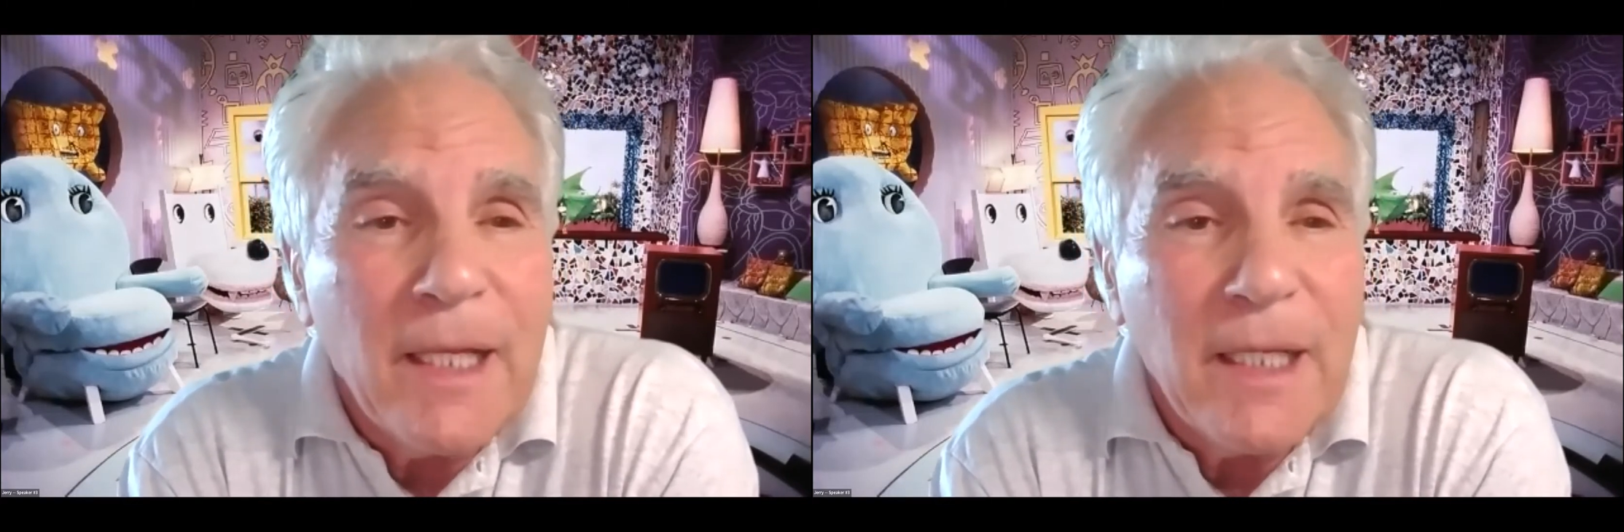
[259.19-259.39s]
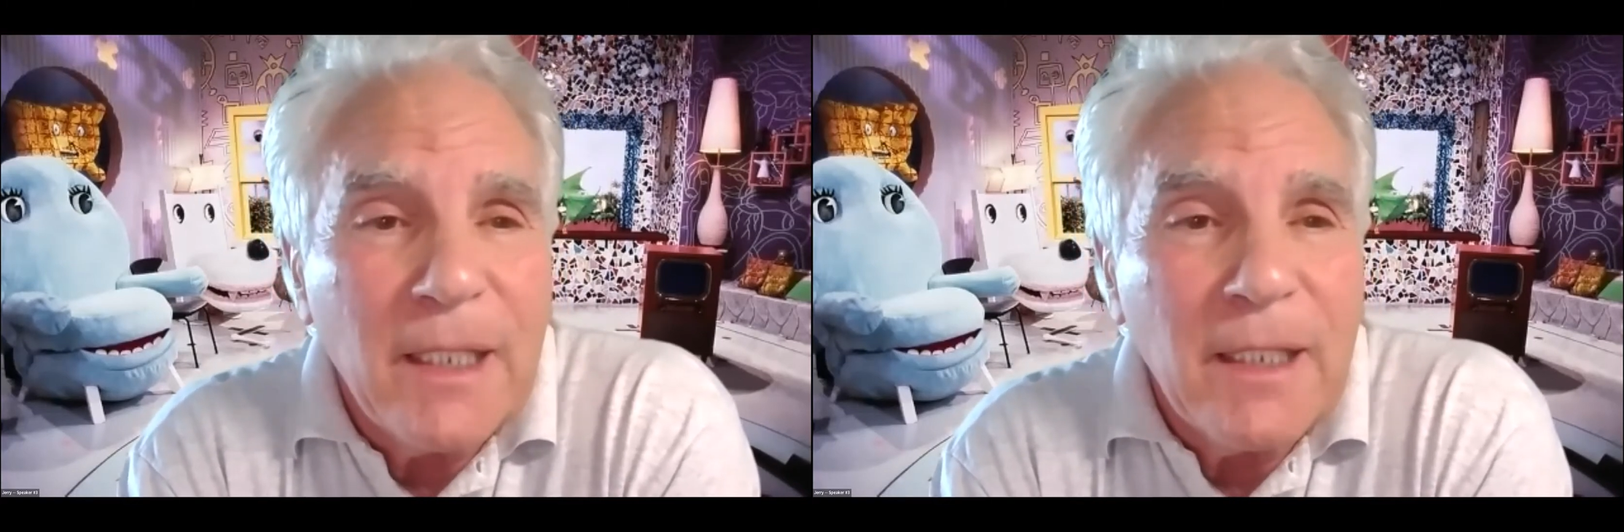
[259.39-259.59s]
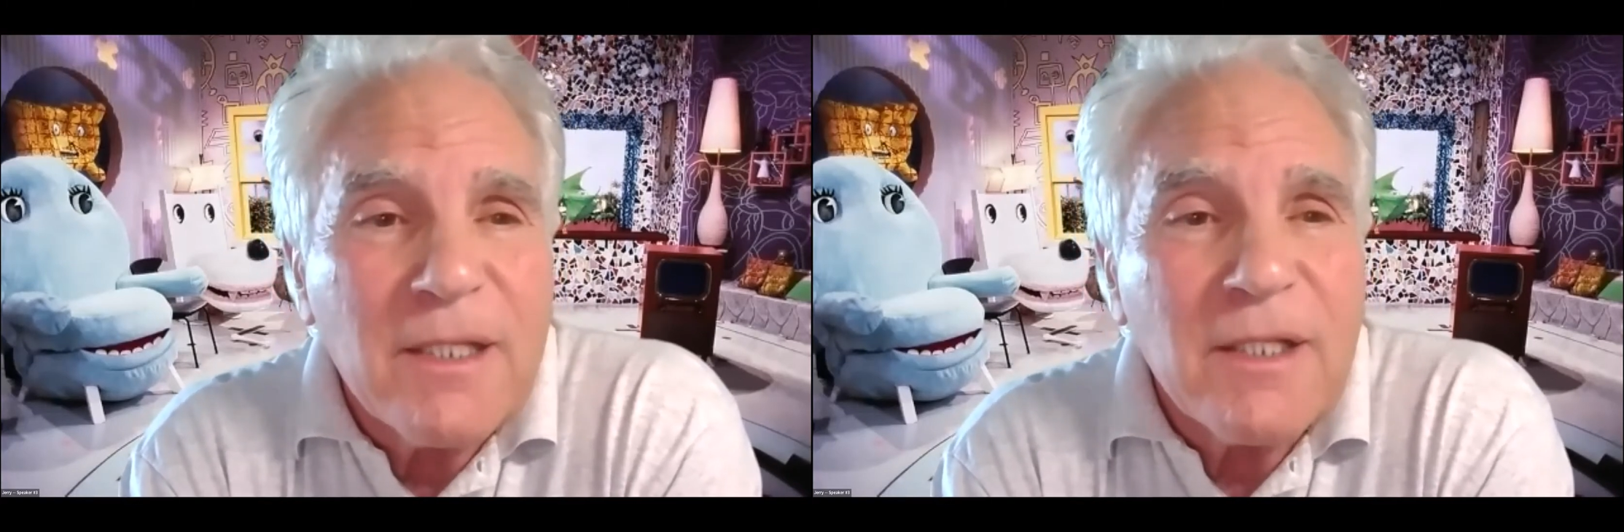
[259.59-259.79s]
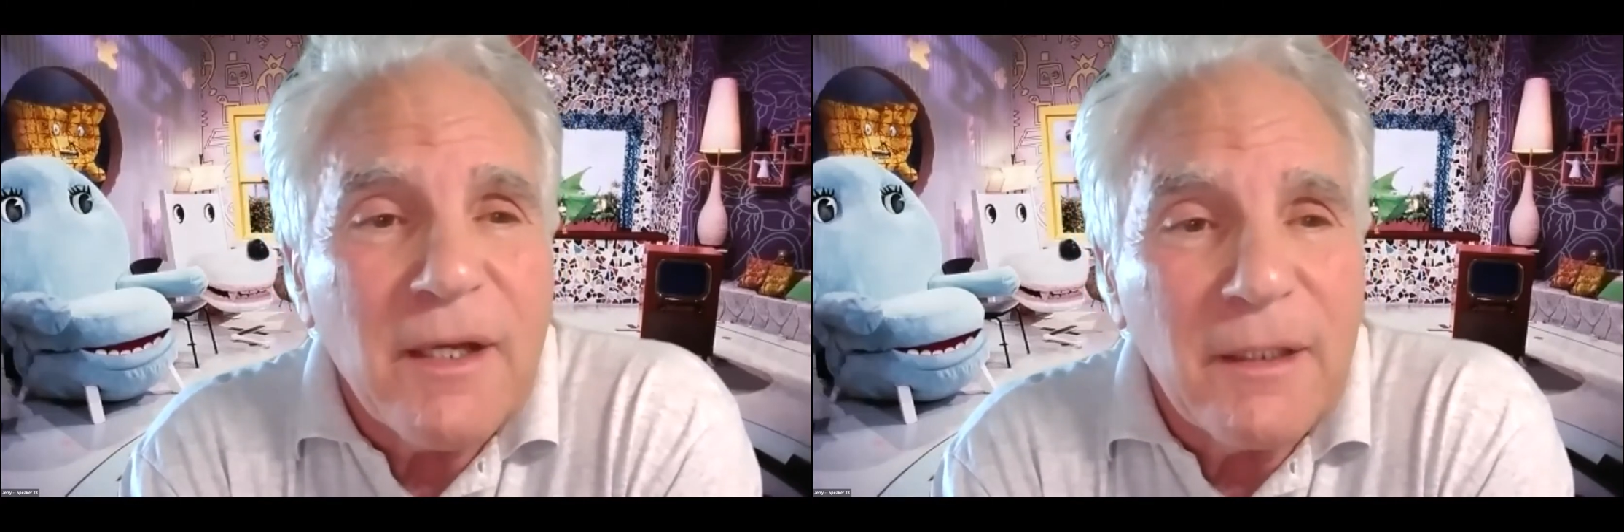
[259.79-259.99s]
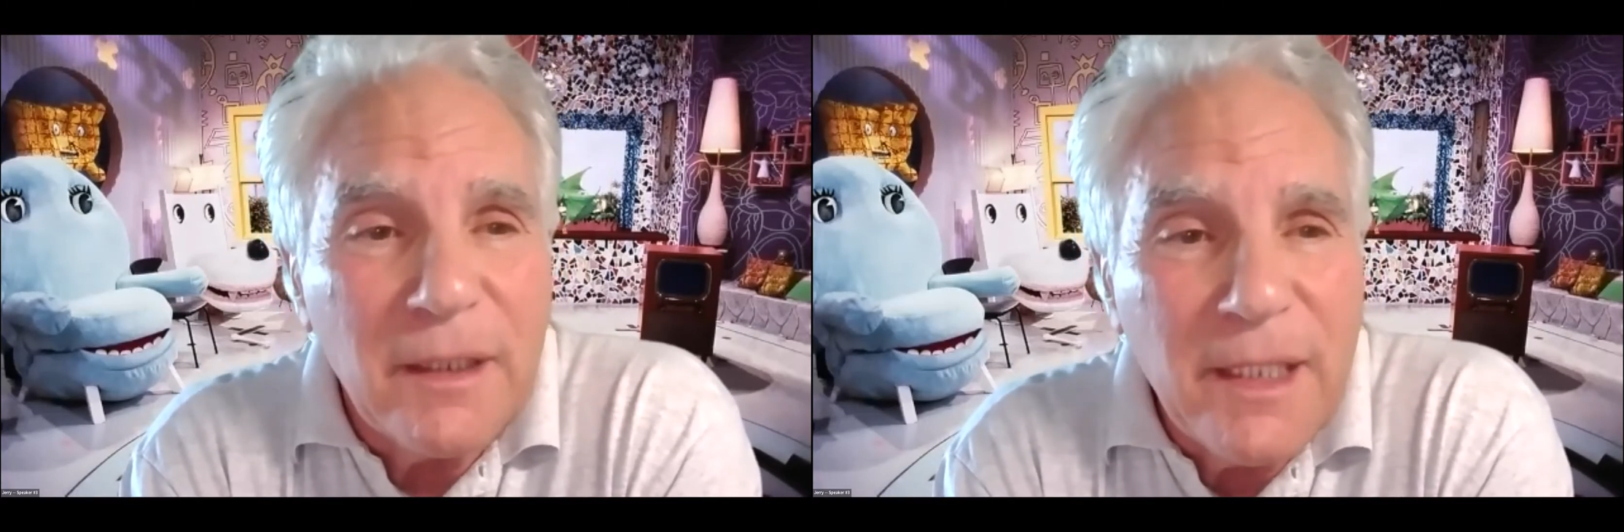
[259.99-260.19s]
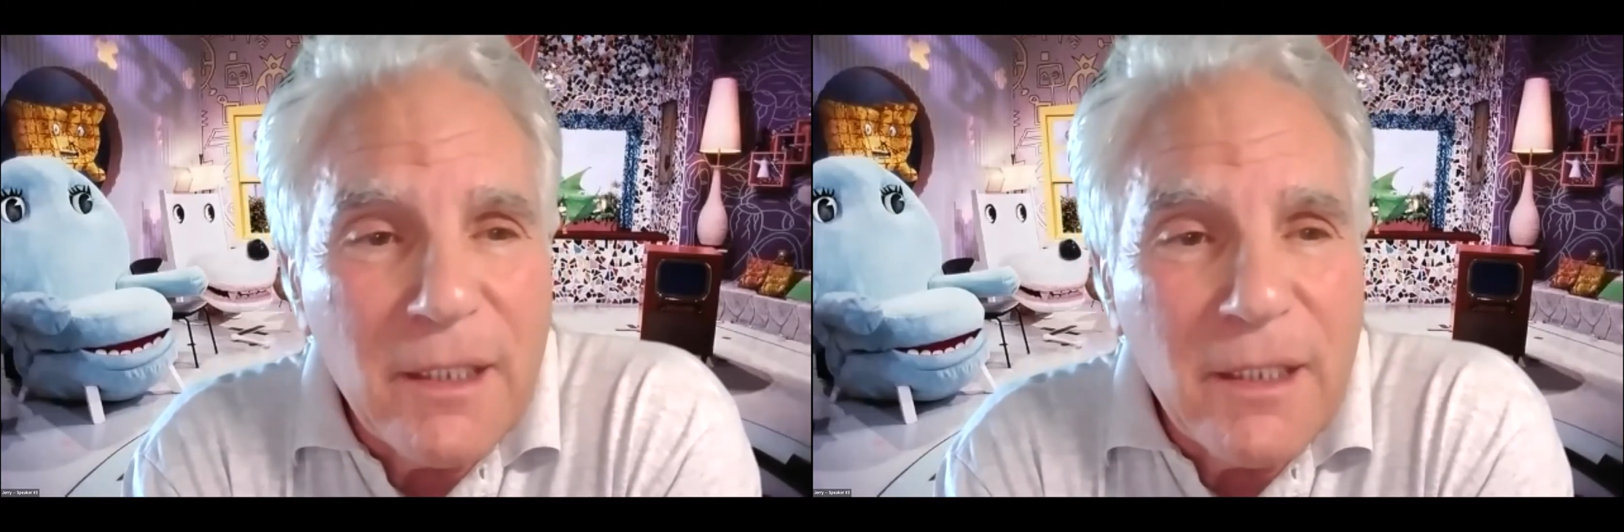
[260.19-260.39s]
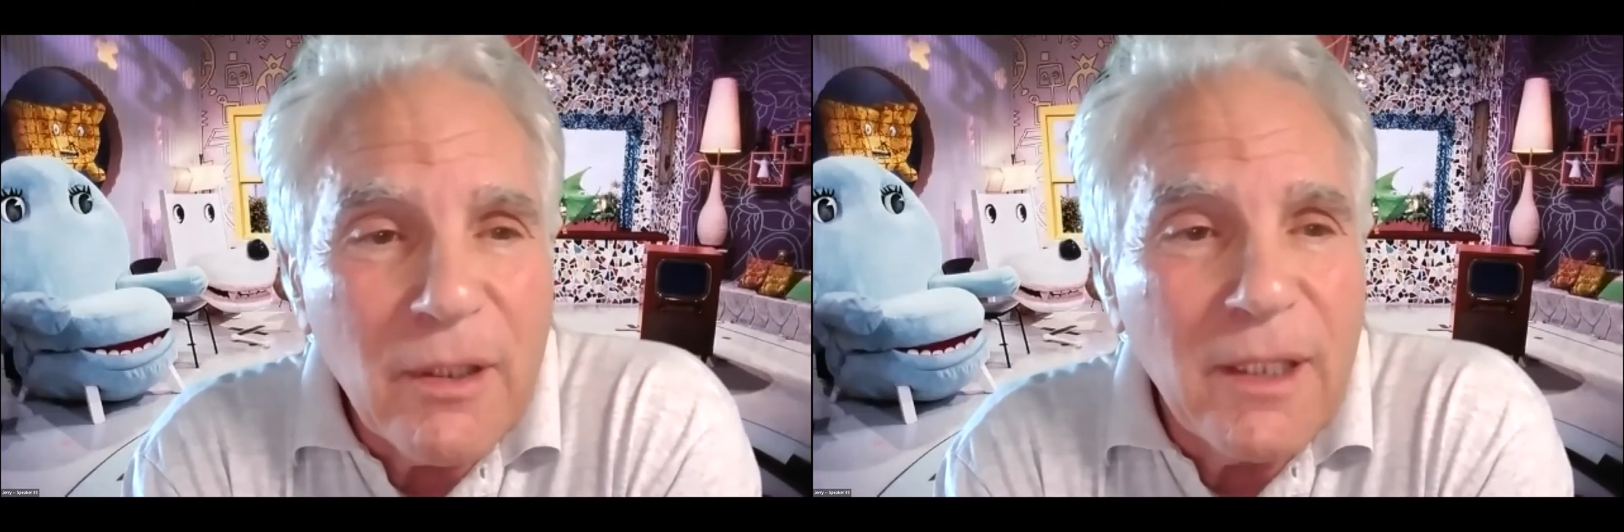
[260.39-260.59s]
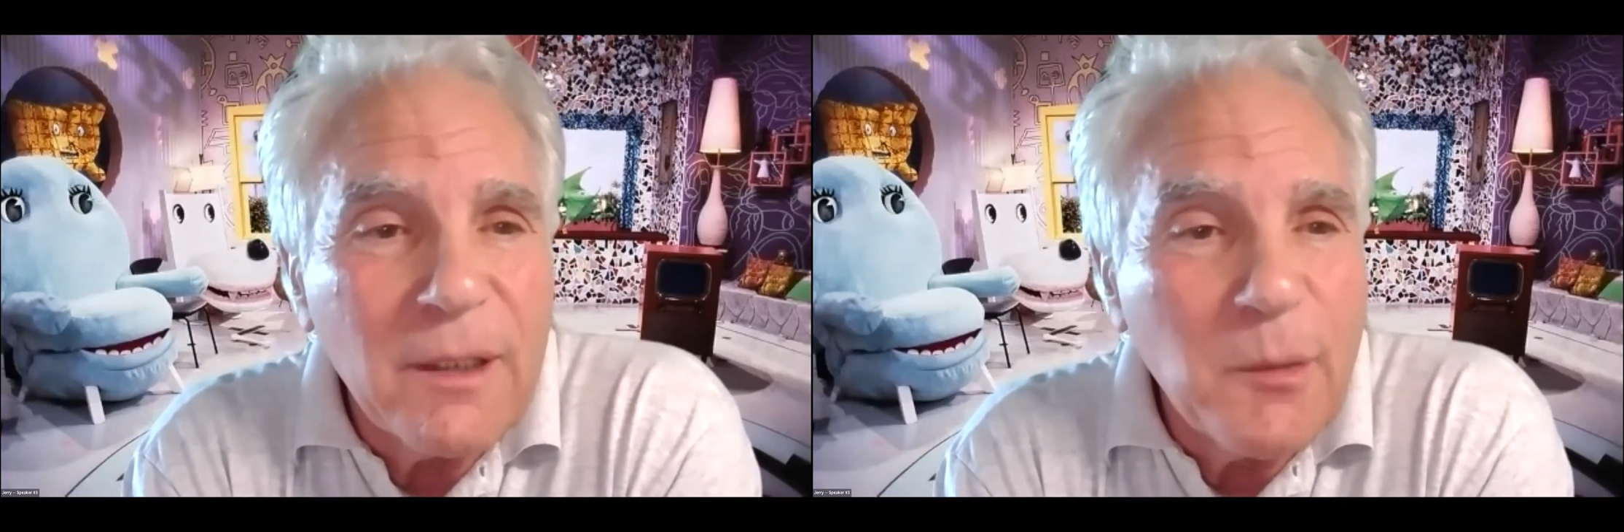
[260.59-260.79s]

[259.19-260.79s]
he is a leader in